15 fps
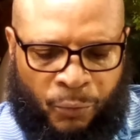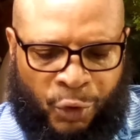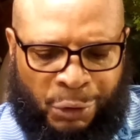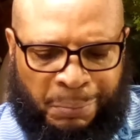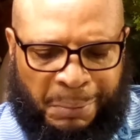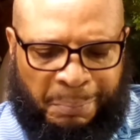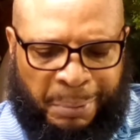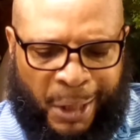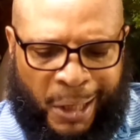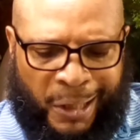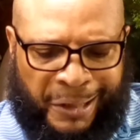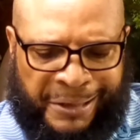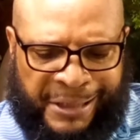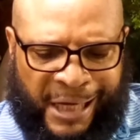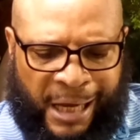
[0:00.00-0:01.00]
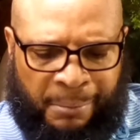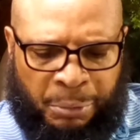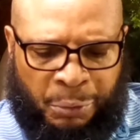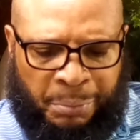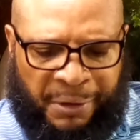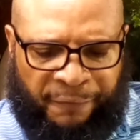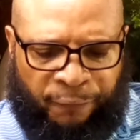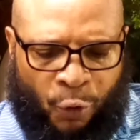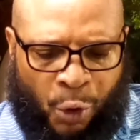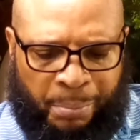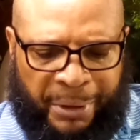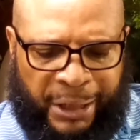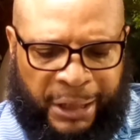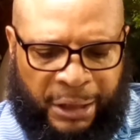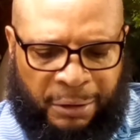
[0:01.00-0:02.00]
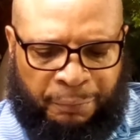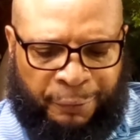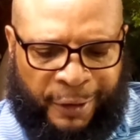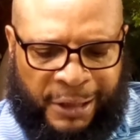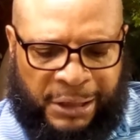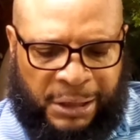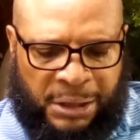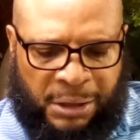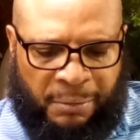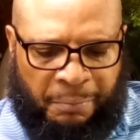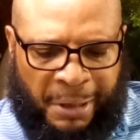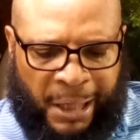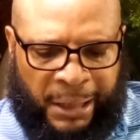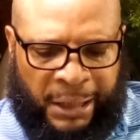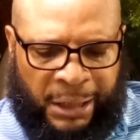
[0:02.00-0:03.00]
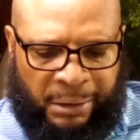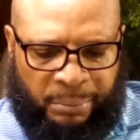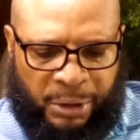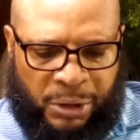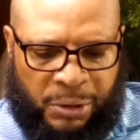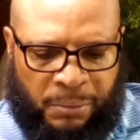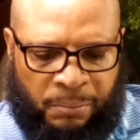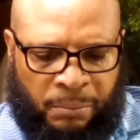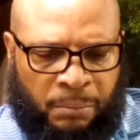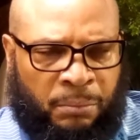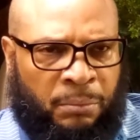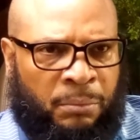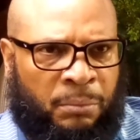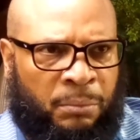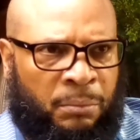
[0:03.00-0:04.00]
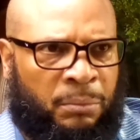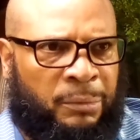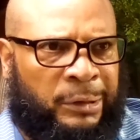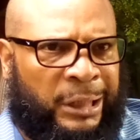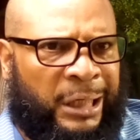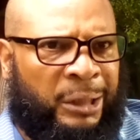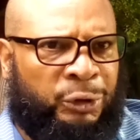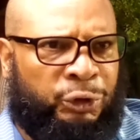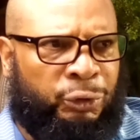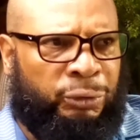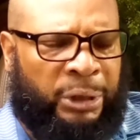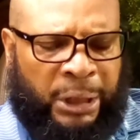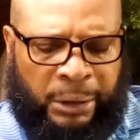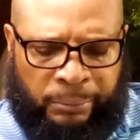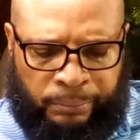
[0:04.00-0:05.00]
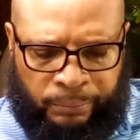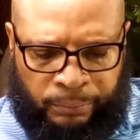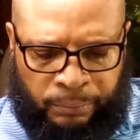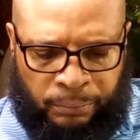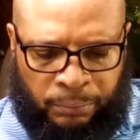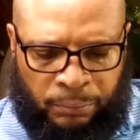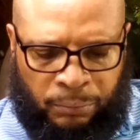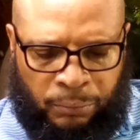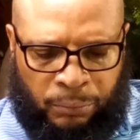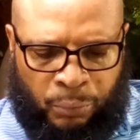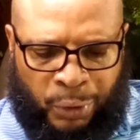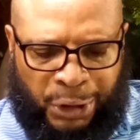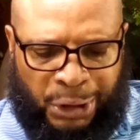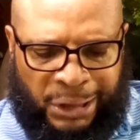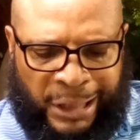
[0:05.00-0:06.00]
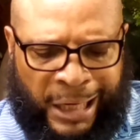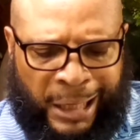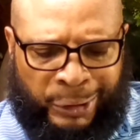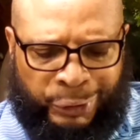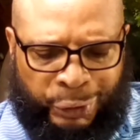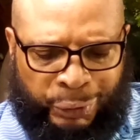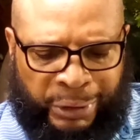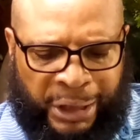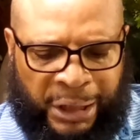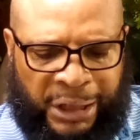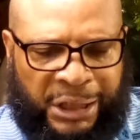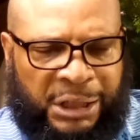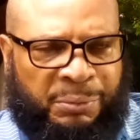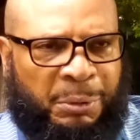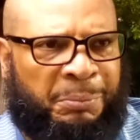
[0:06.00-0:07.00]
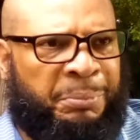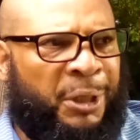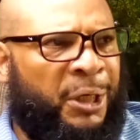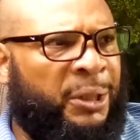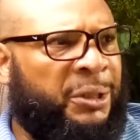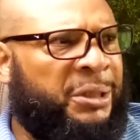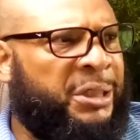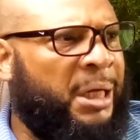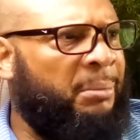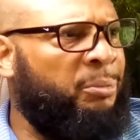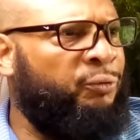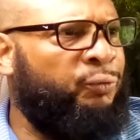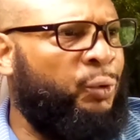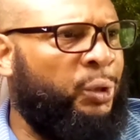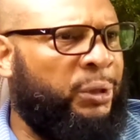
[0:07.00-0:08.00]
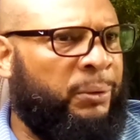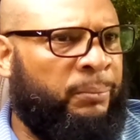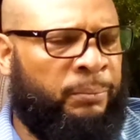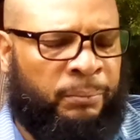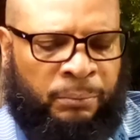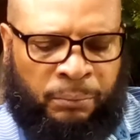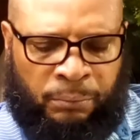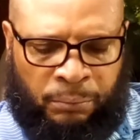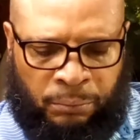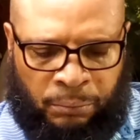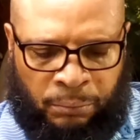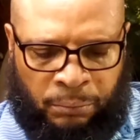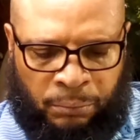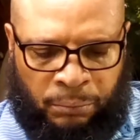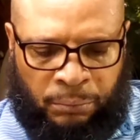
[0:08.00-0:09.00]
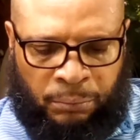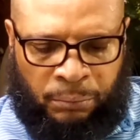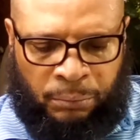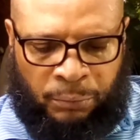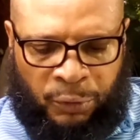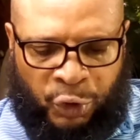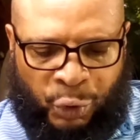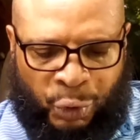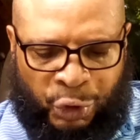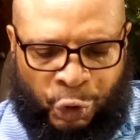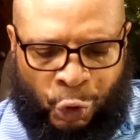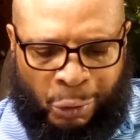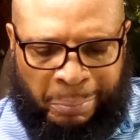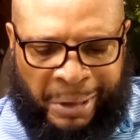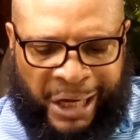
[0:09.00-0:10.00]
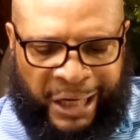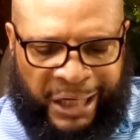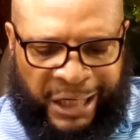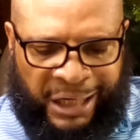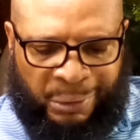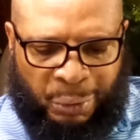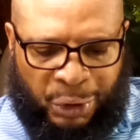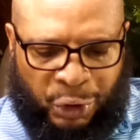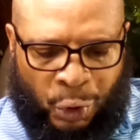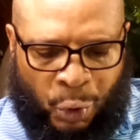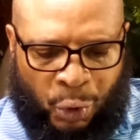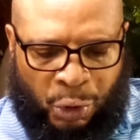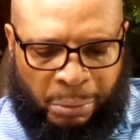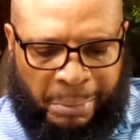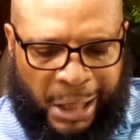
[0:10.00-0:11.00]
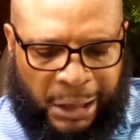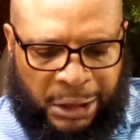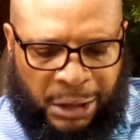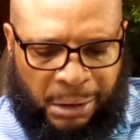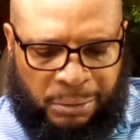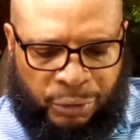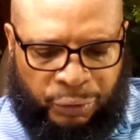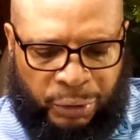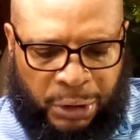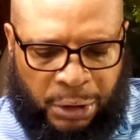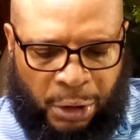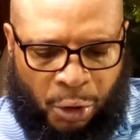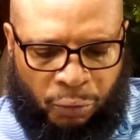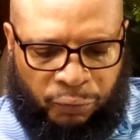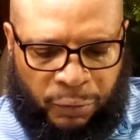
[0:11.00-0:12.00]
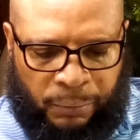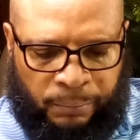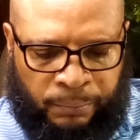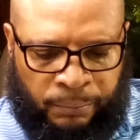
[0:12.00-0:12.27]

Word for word: You prepare a table before me in the presence of my enemies. Down through there. When you're down through there, he's preparing a table for you. You anoint my head with oil, my cups run over.